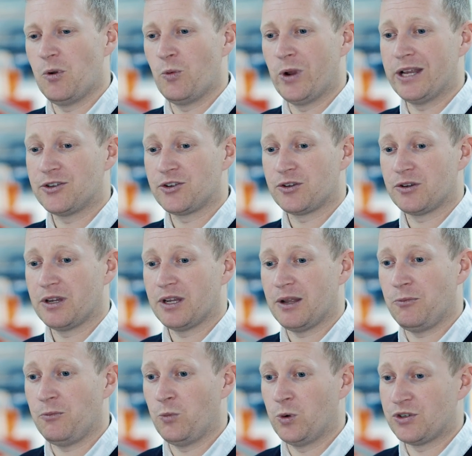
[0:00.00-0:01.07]
which
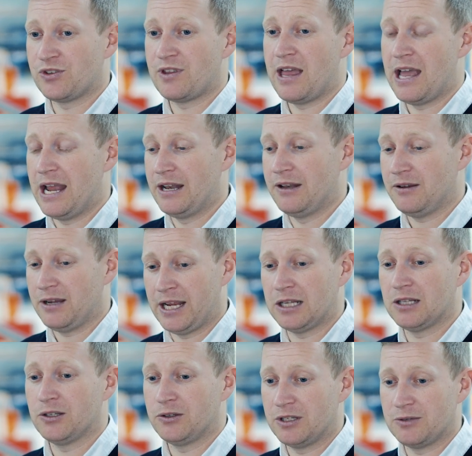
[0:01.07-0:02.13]
was then
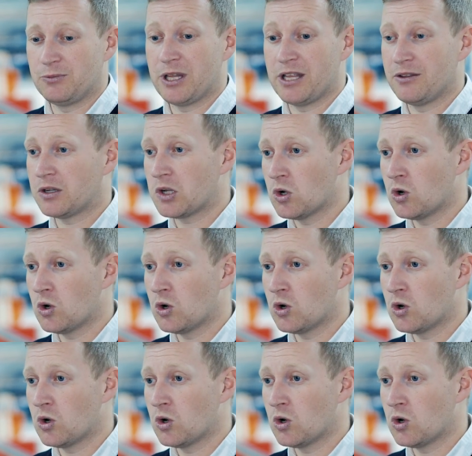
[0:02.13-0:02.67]
included within the